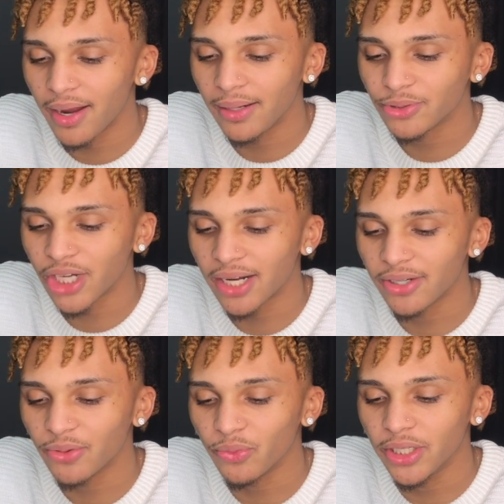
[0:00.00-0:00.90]
I'm trying
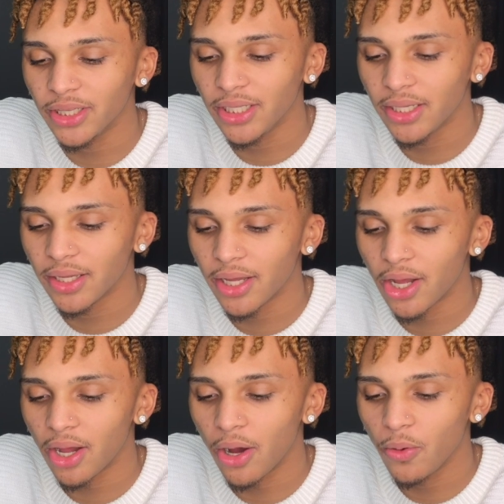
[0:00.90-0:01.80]
to really
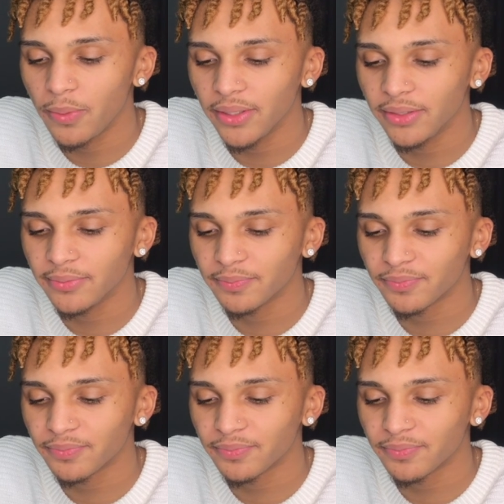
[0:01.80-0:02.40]
open